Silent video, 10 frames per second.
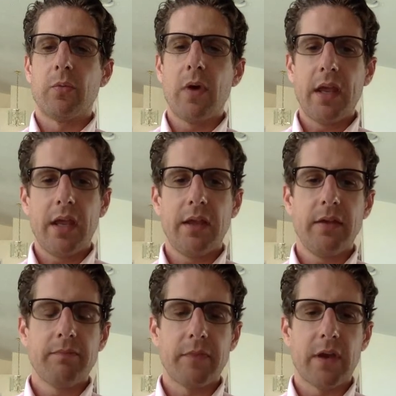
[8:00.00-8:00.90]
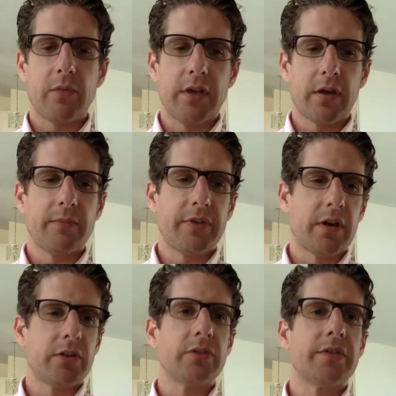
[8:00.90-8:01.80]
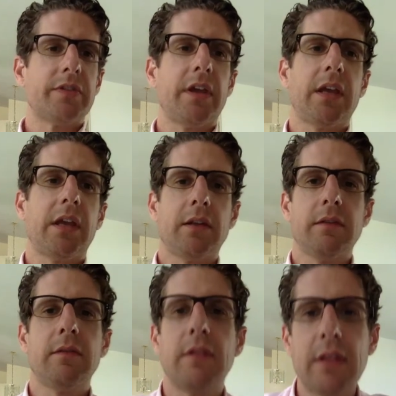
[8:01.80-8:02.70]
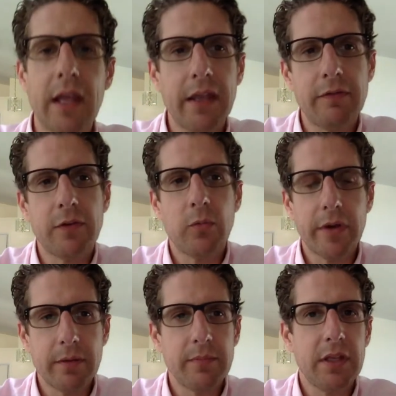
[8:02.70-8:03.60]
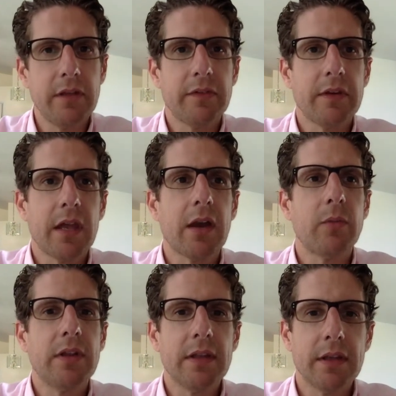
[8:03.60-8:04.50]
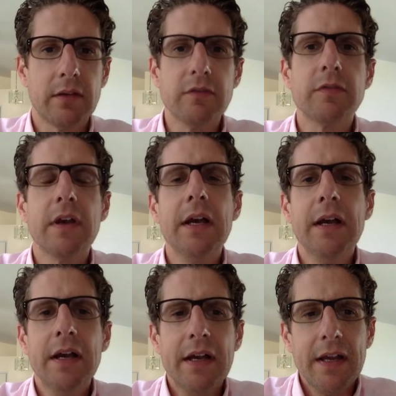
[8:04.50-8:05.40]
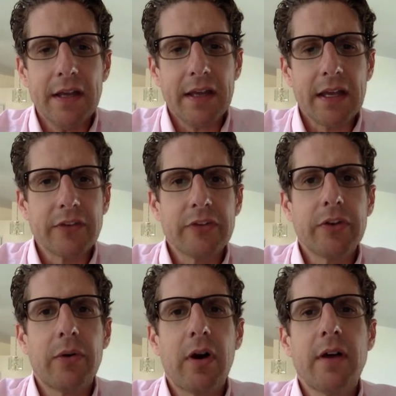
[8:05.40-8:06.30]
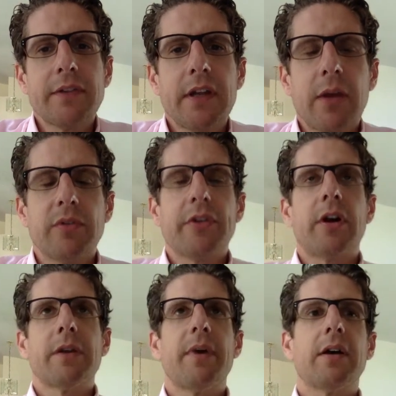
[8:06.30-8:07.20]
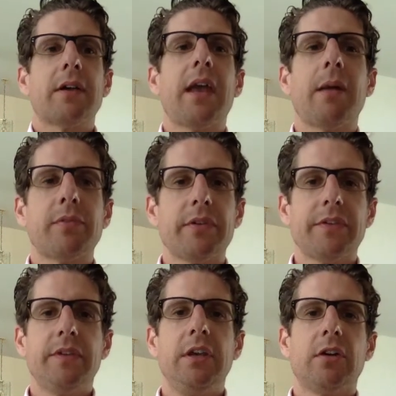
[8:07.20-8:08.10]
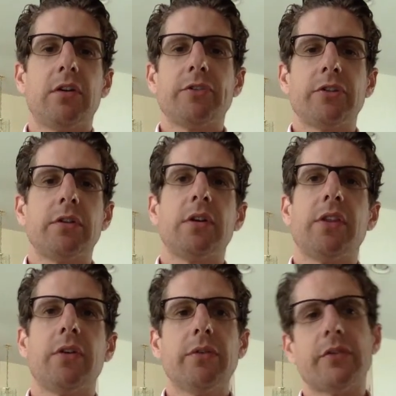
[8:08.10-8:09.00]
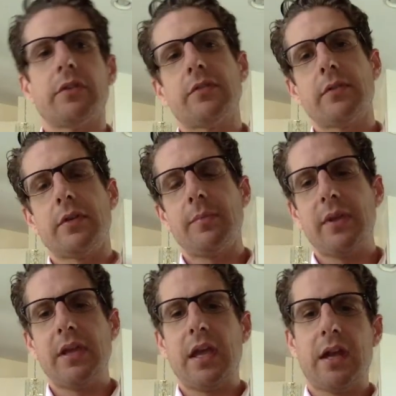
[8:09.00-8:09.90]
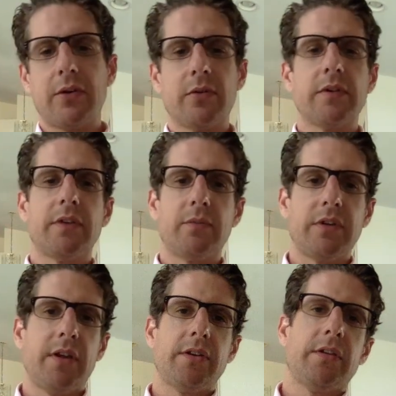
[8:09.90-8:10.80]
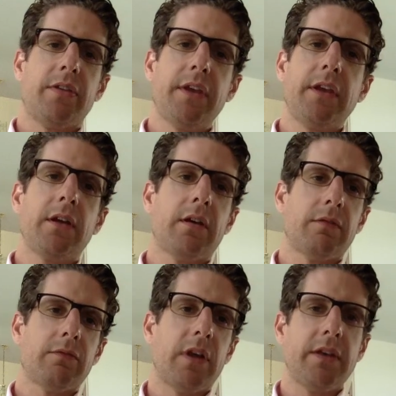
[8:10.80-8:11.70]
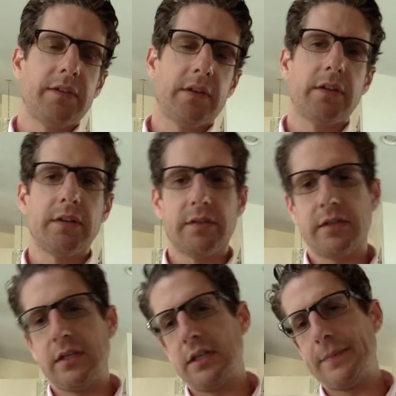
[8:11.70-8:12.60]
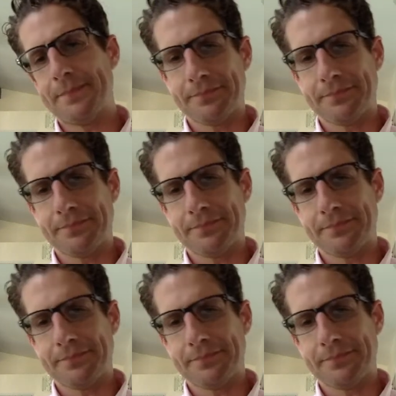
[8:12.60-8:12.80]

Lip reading: way that we come to understand life and what it means and how we live. And so often I will talk about capital C culture, and those are sort of the big categories that we tend to think of: race, ethnicity,